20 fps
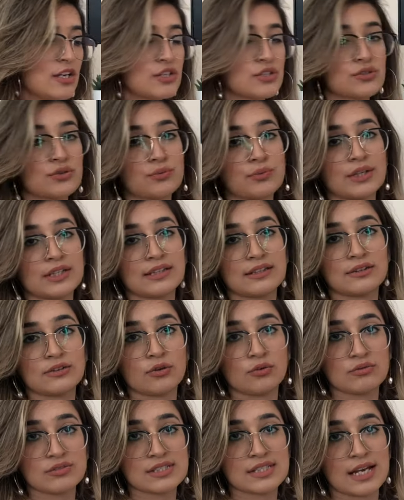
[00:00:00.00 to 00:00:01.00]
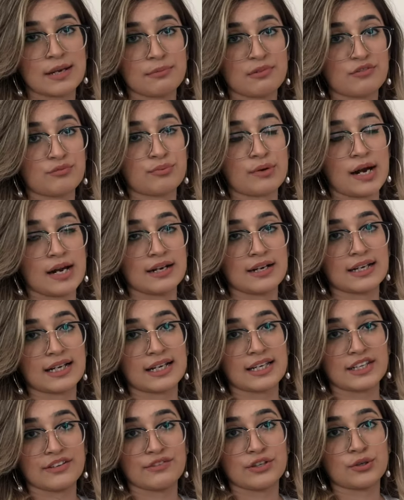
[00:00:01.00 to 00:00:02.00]
So with those type of product, I
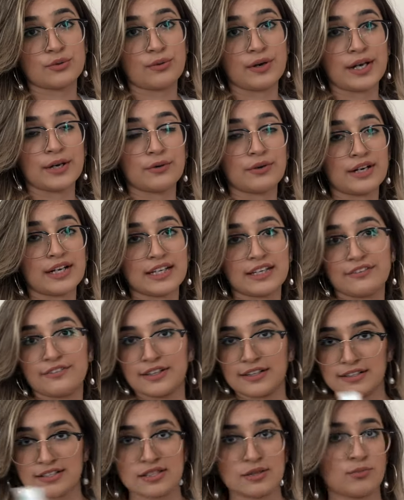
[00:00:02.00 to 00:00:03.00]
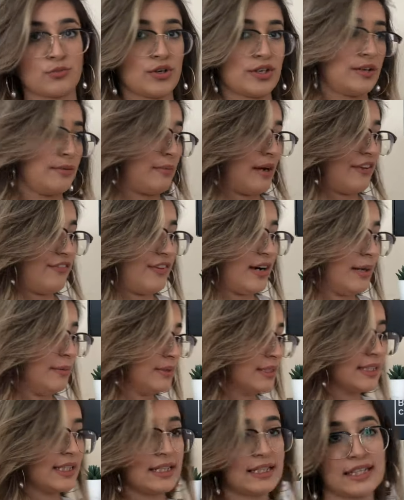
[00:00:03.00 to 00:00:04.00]
give it away or I give it to someone in my
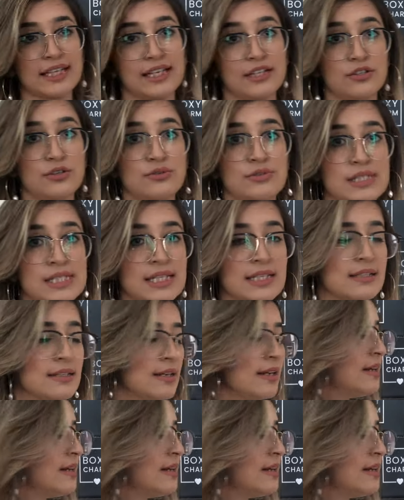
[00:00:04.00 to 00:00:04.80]
family and can use it.